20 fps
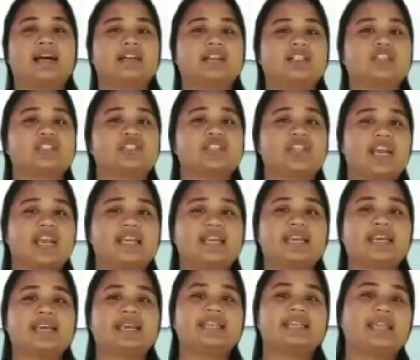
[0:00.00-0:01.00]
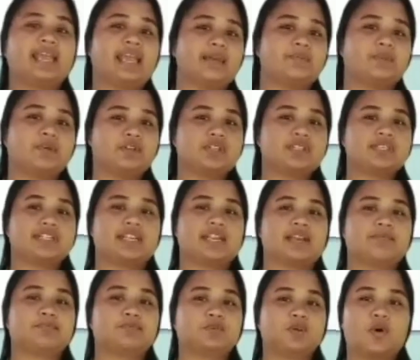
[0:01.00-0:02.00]
Training enables an
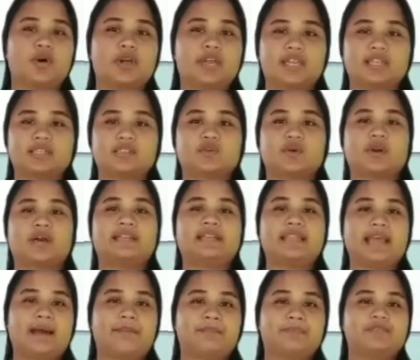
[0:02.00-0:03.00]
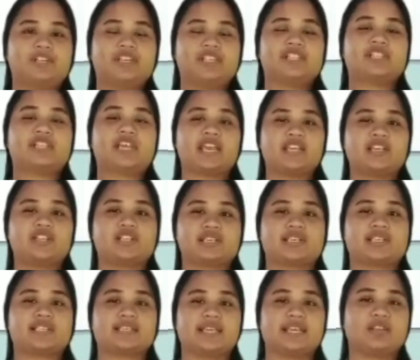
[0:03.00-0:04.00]
employee to adapt the
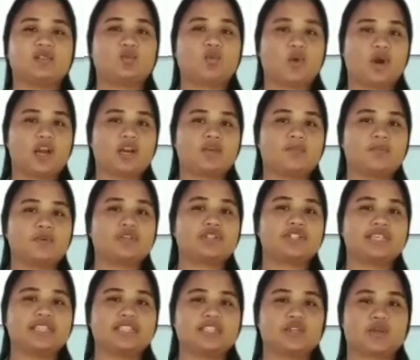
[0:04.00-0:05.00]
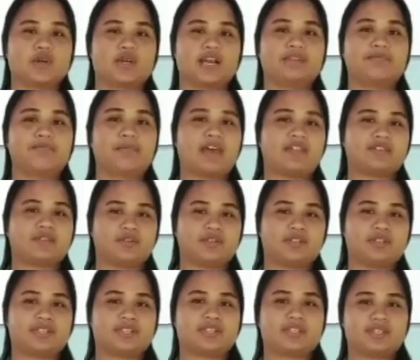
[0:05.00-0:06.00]
changes in work procedure and
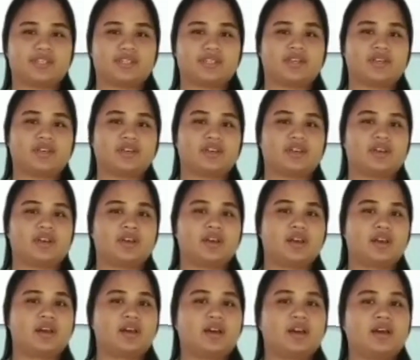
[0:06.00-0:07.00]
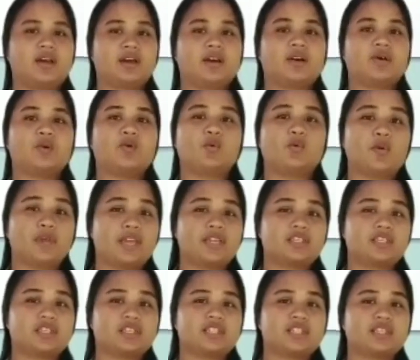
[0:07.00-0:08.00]
methods,
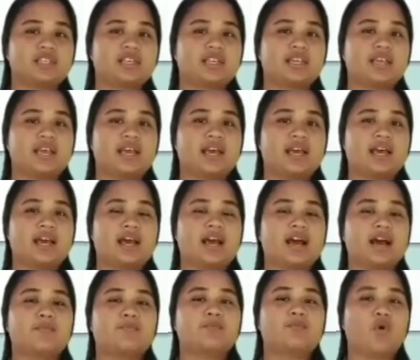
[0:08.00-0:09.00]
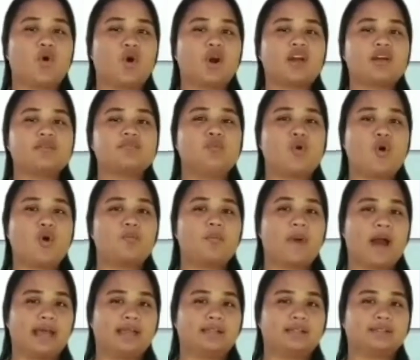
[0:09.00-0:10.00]
which more
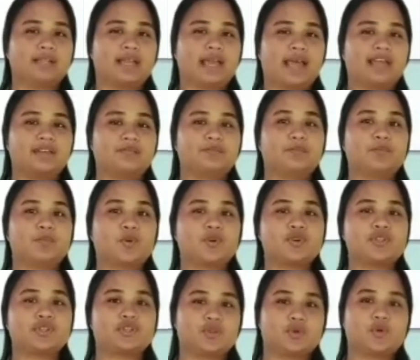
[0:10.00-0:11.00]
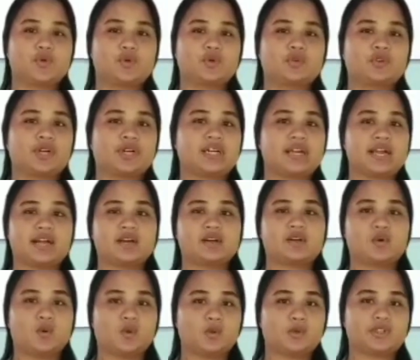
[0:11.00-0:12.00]
mobile and pursue career
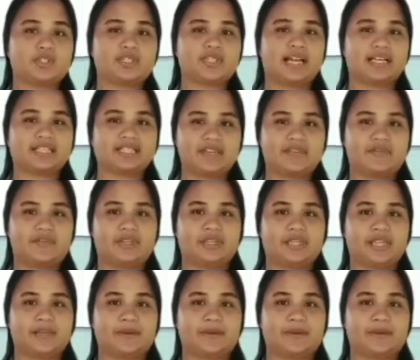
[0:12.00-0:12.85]
goals activity.